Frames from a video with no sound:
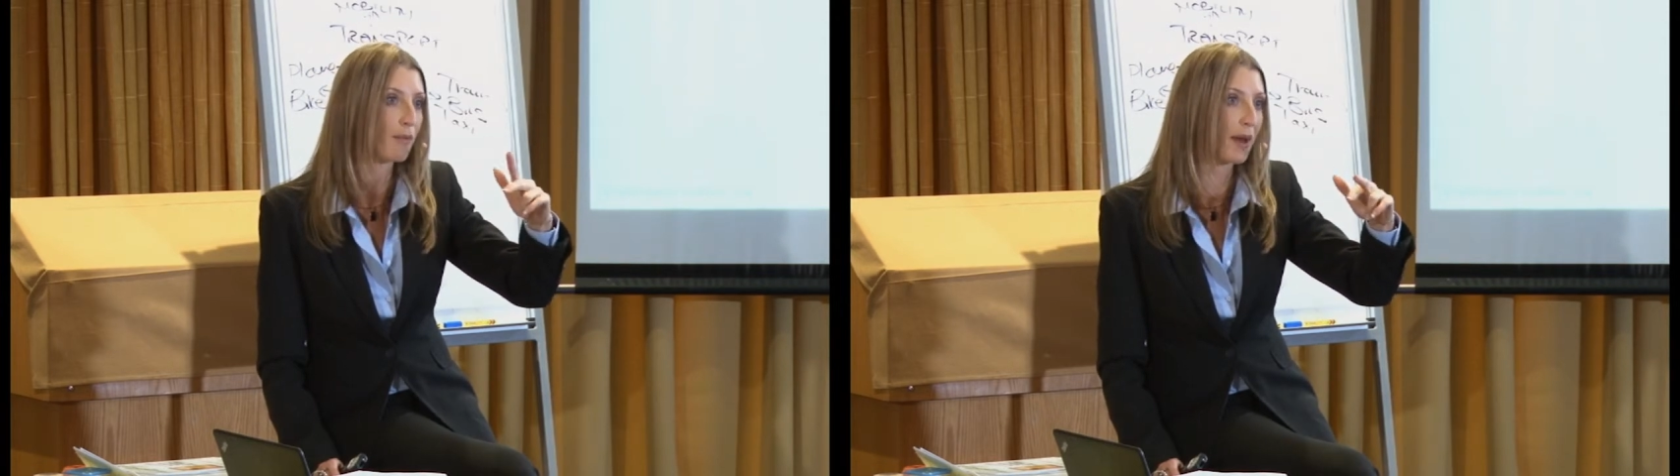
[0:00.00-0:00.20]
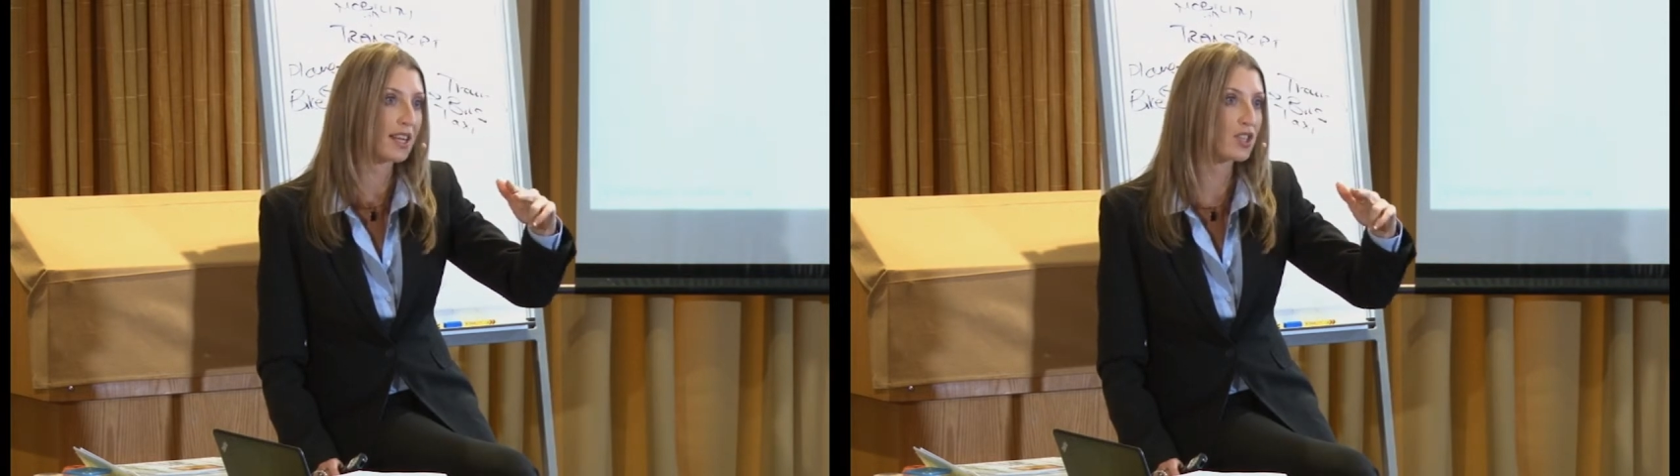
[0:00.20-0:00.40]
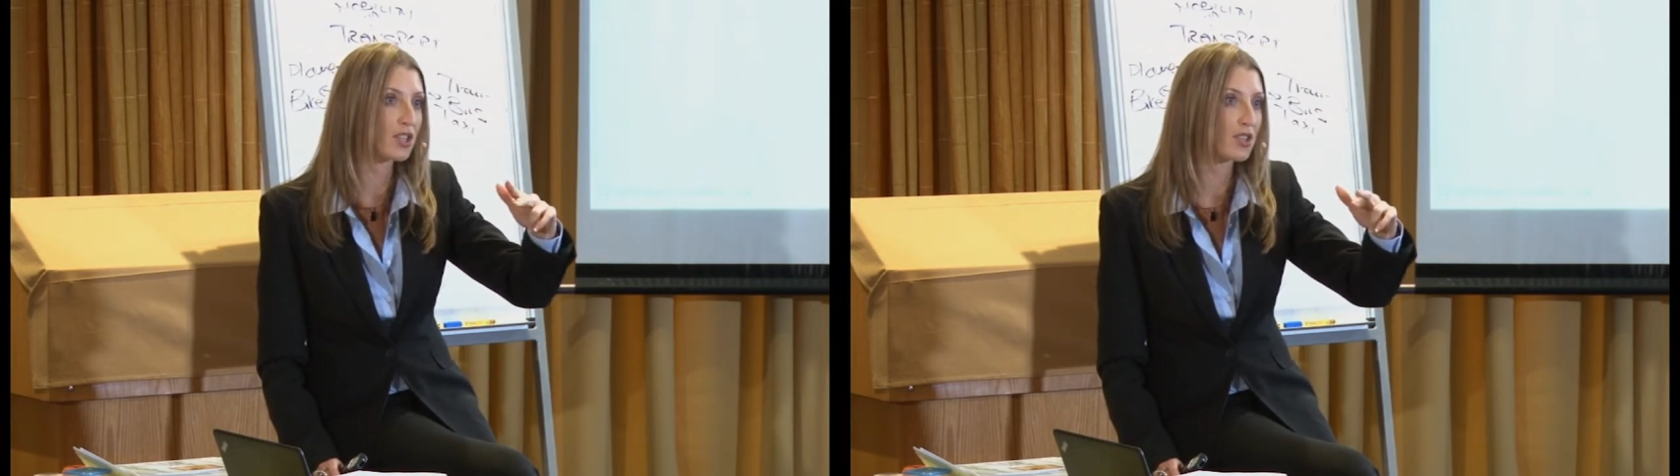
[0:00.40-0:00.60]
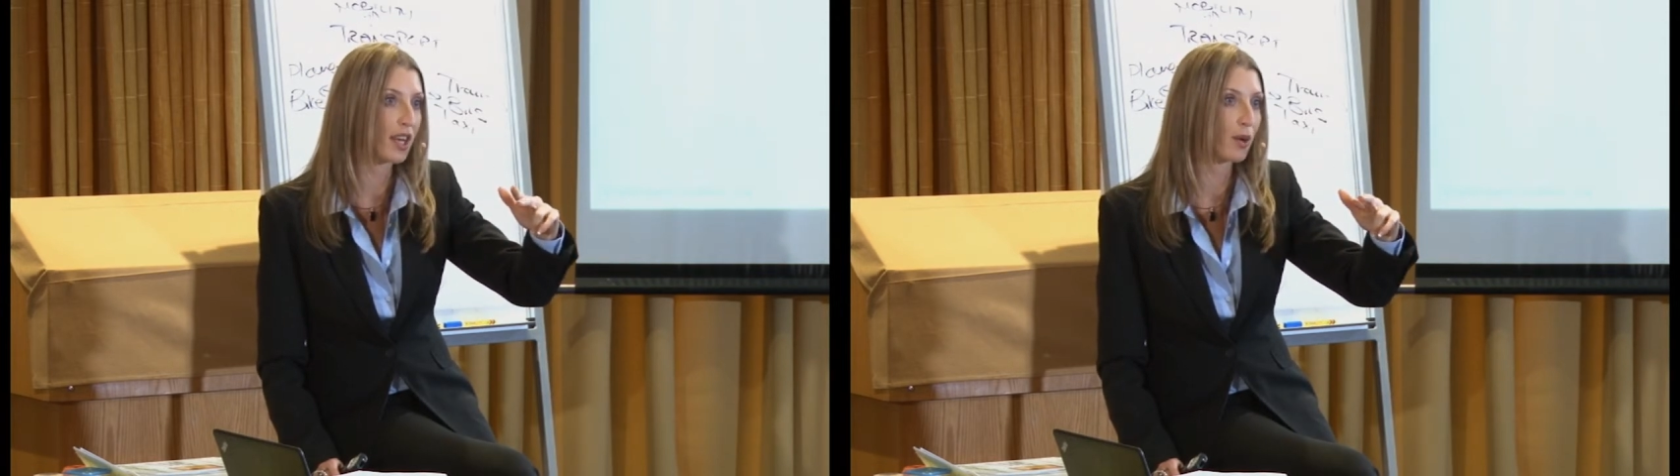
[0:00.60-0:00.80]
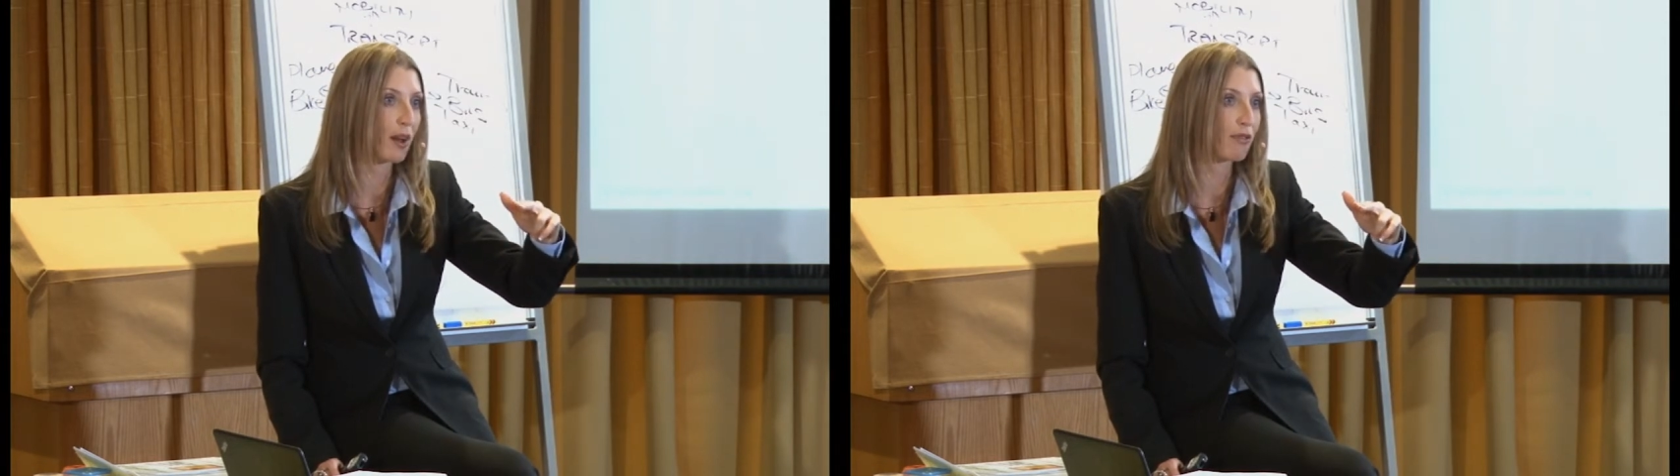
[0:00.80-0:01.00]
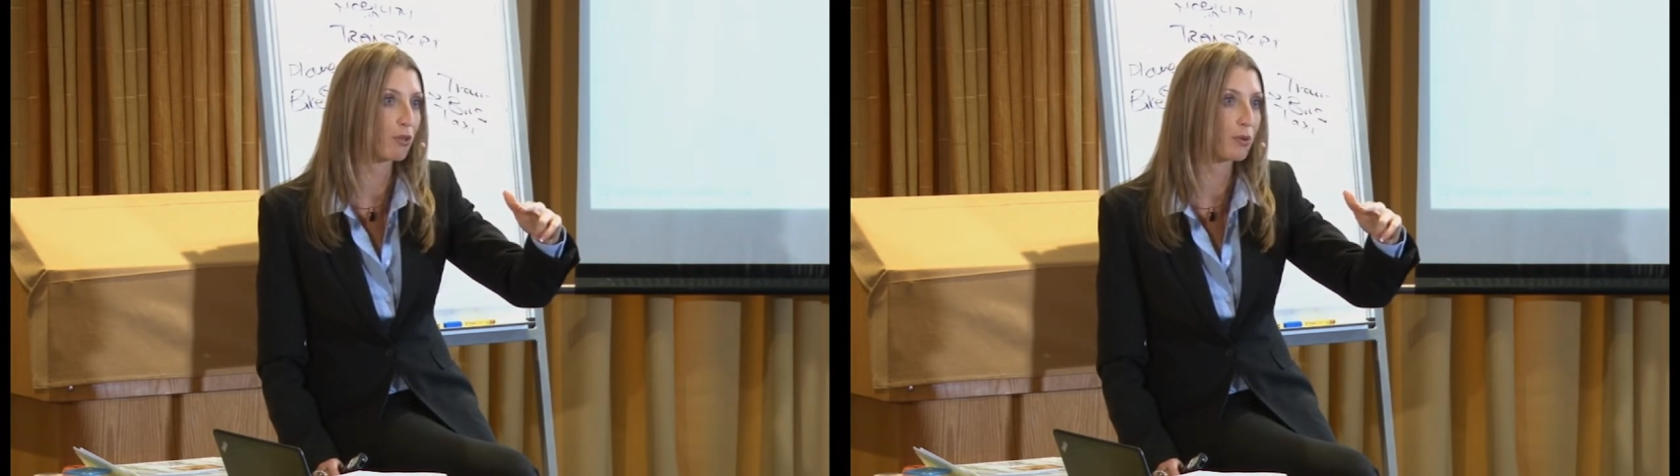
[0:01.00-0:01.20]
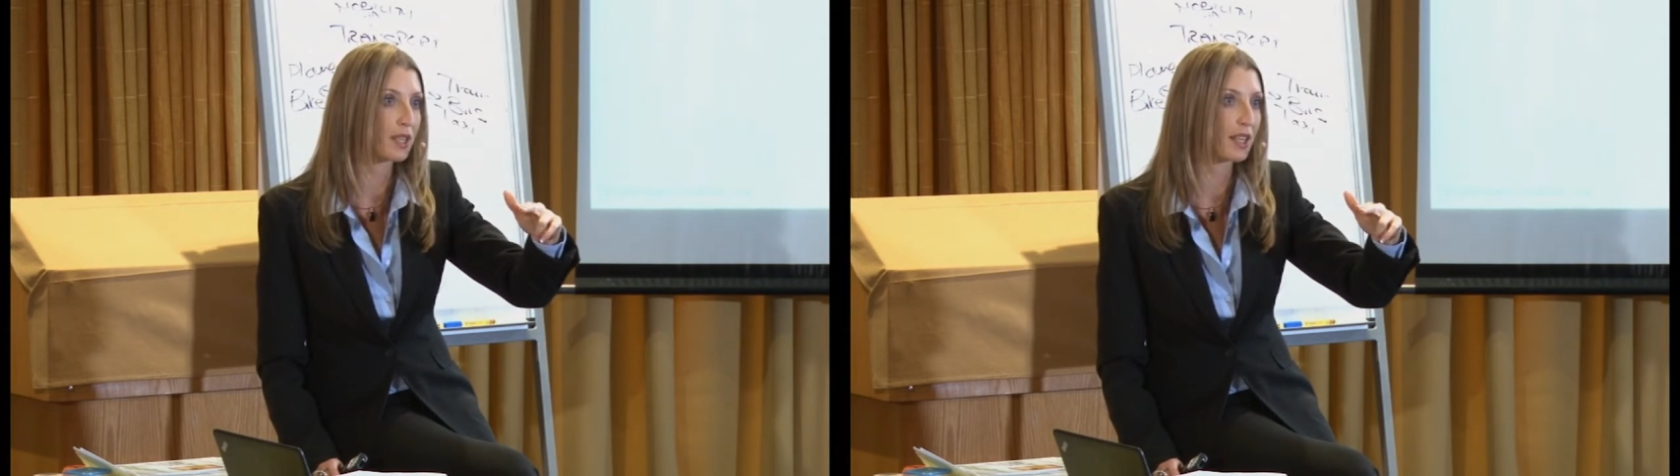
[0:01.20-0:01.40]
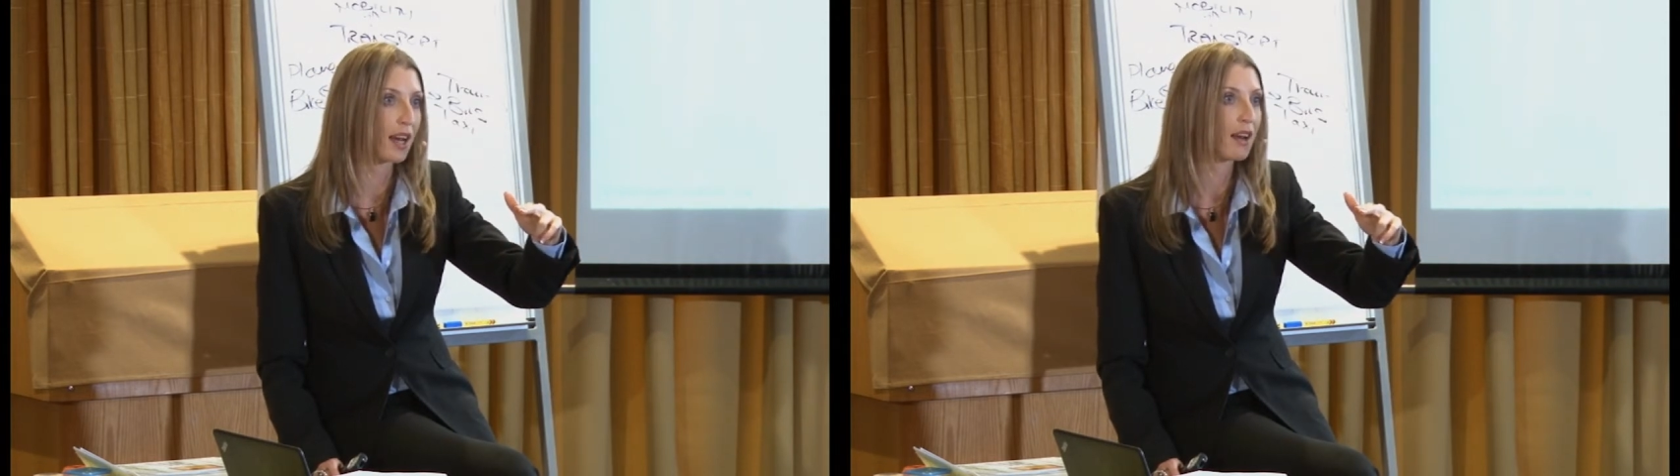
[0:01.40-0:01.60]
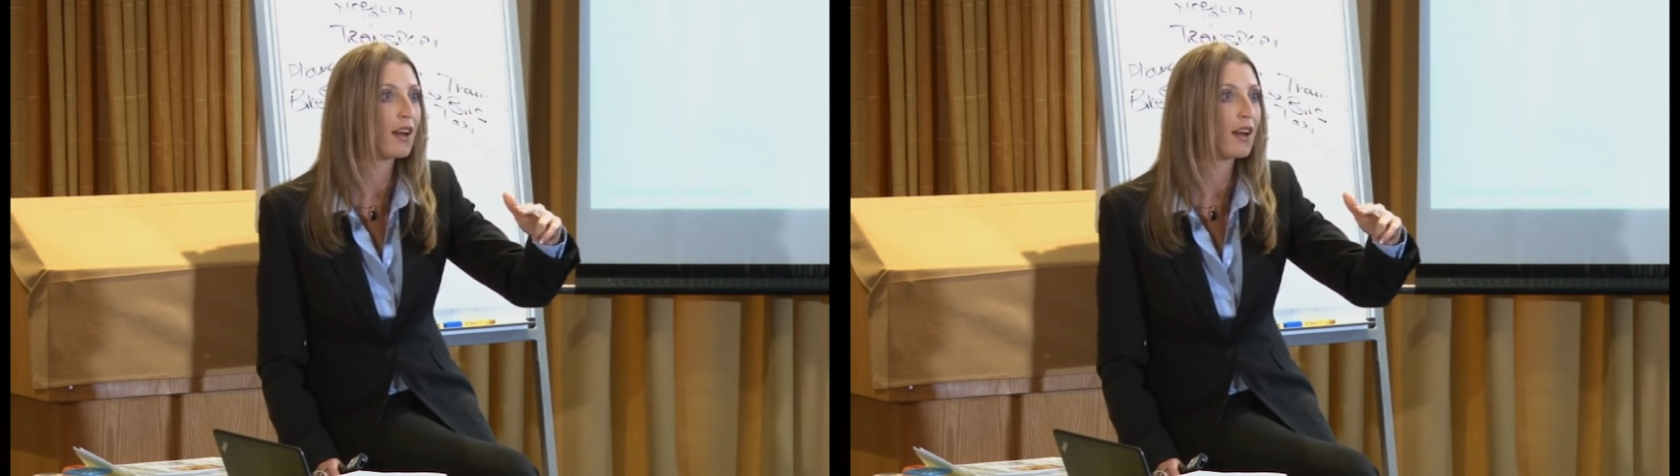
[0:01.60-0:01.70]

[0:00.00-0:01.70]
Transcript: managing to get a way forward here.